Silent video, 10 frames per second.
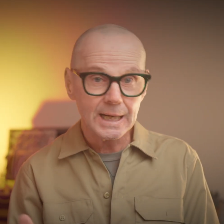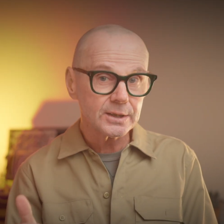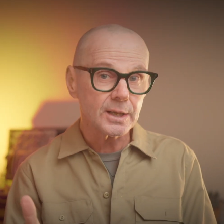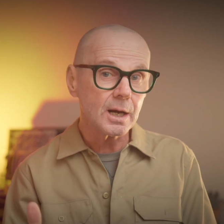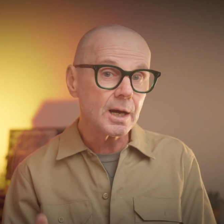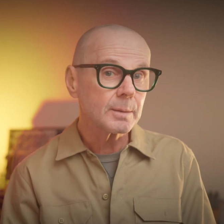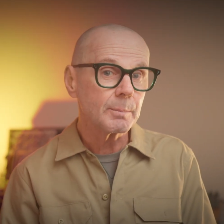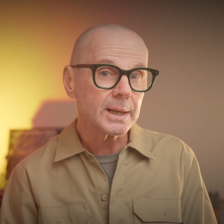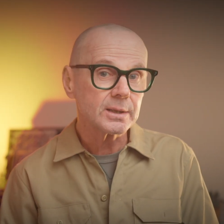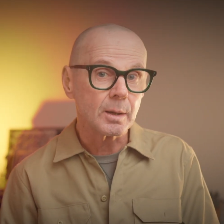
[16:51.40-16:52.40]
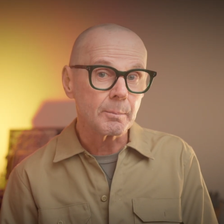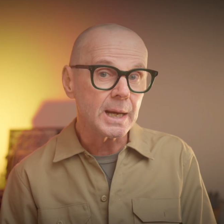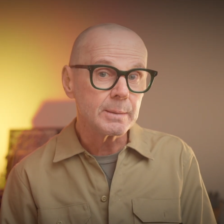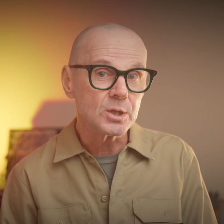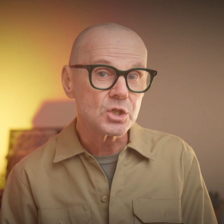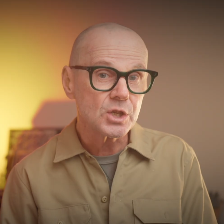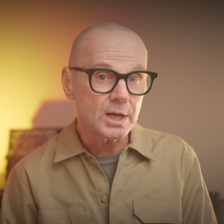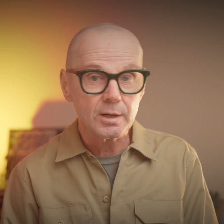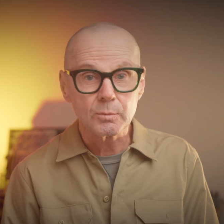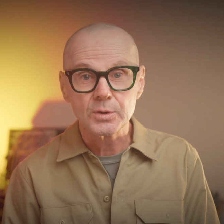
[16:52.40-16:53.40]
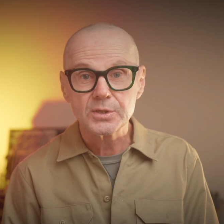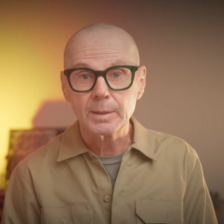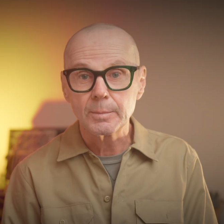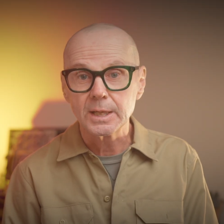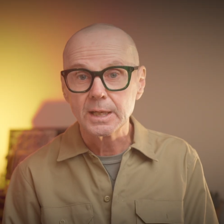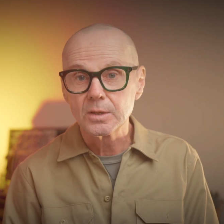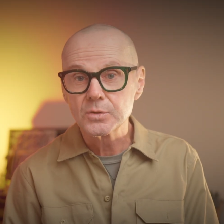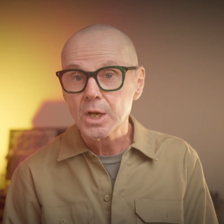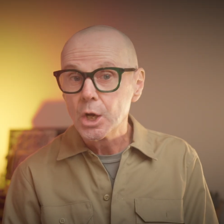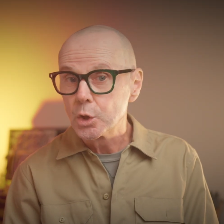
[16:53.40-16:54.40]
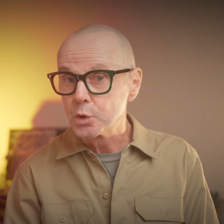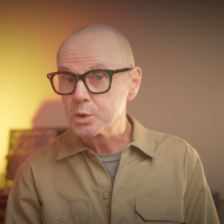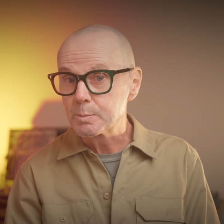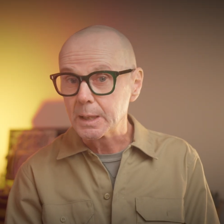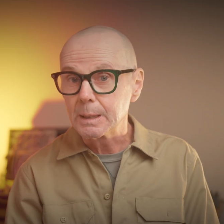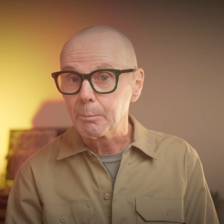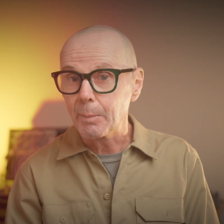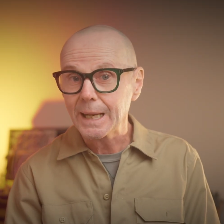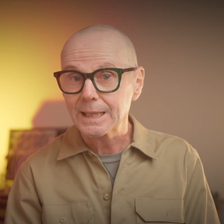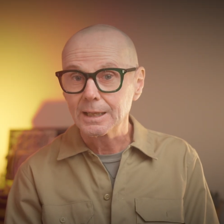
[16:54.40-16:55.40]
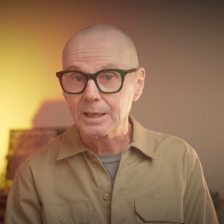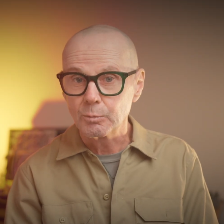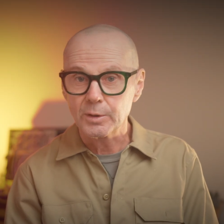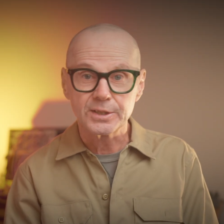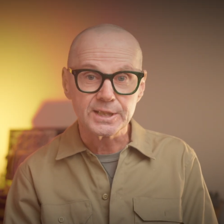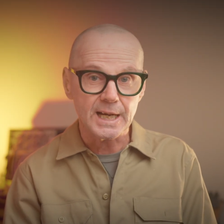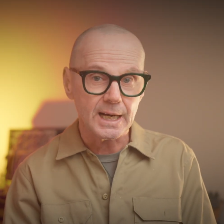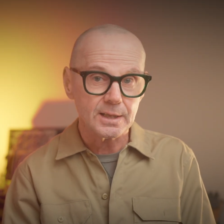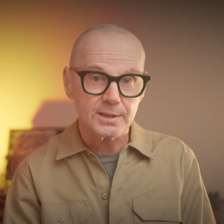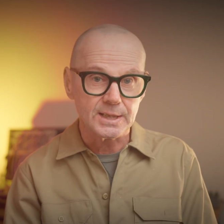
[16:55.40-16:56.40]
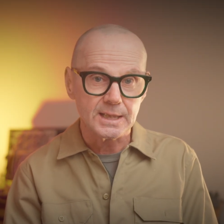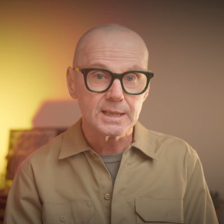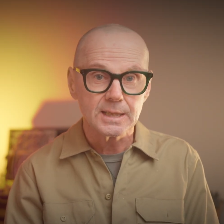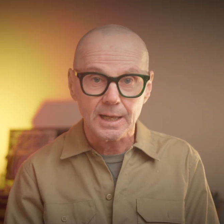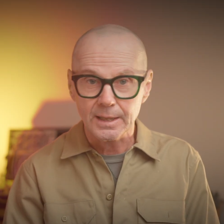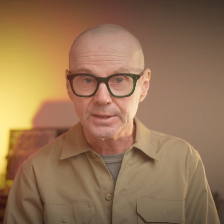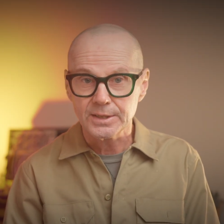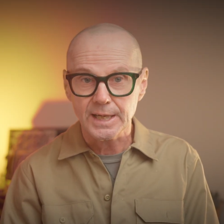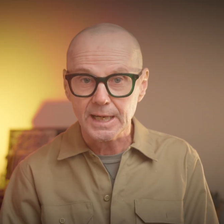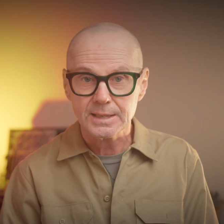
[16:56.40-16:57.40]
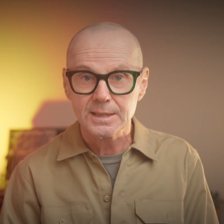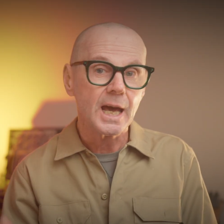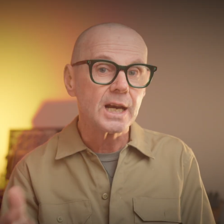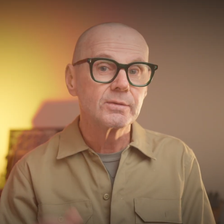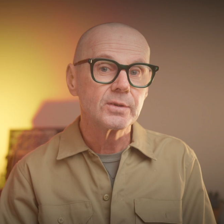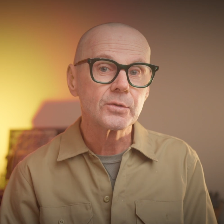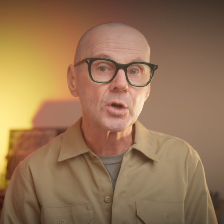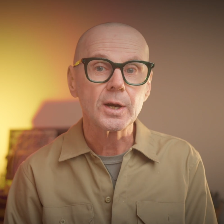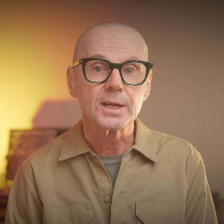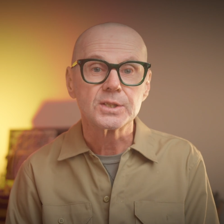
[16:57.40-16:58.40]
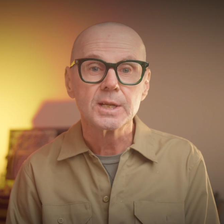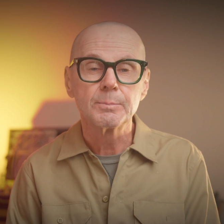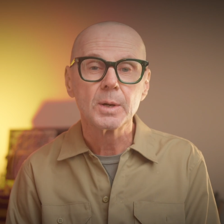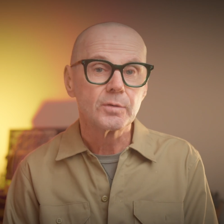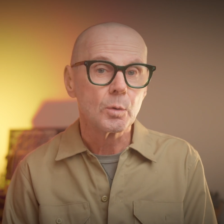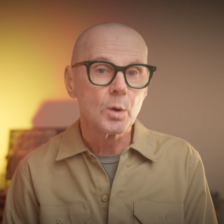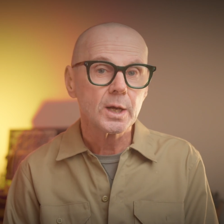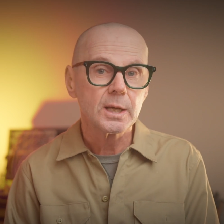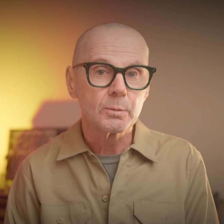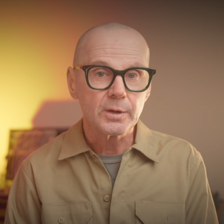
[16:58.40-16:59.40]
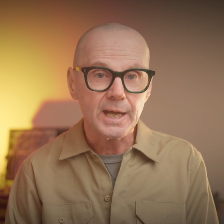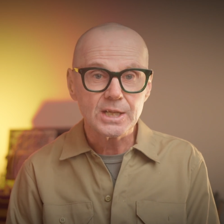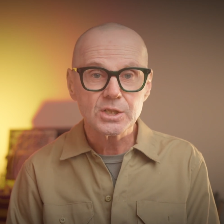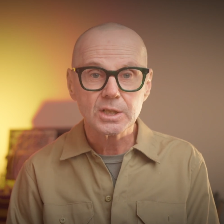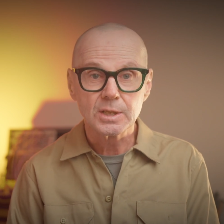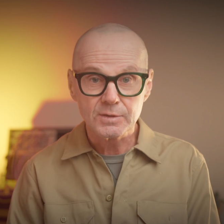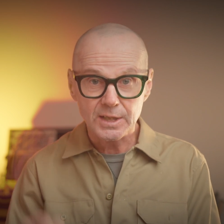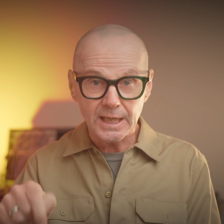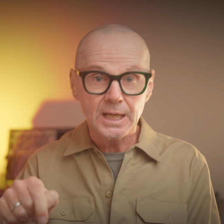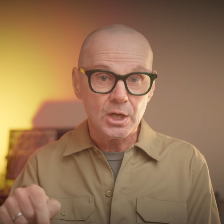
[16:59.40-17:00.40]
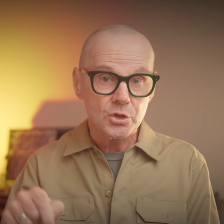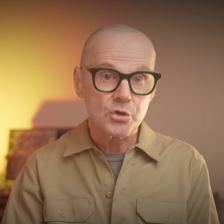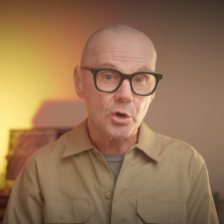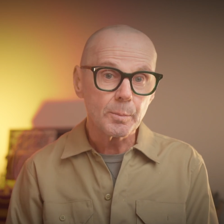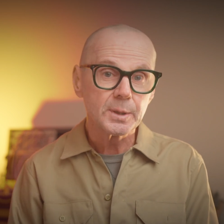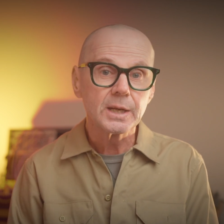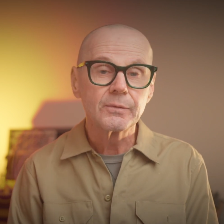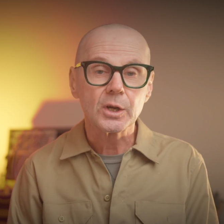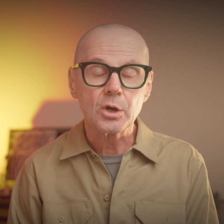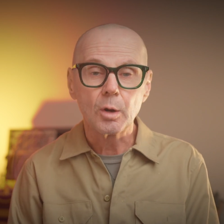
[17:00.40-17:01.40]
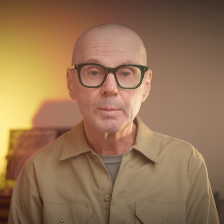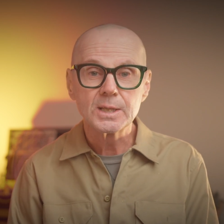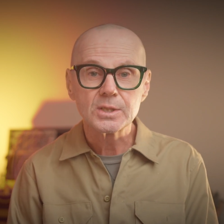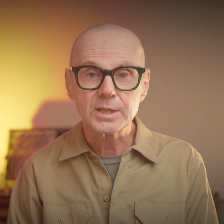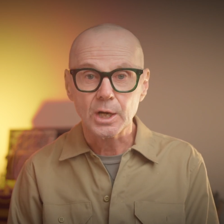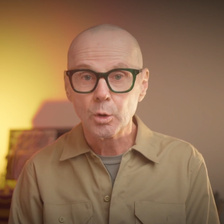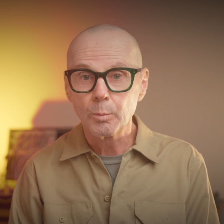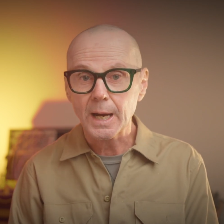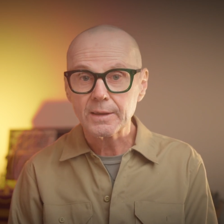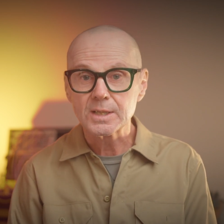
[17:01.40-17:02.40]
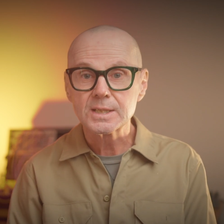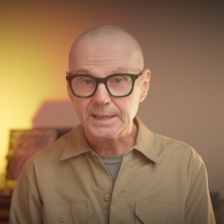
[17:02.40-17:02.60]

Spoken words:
hit the like button and maybe share it with somebody else who's been battling with der, die and das. And if you've got a tip for working with adjectives, then drop it in the comments to help others.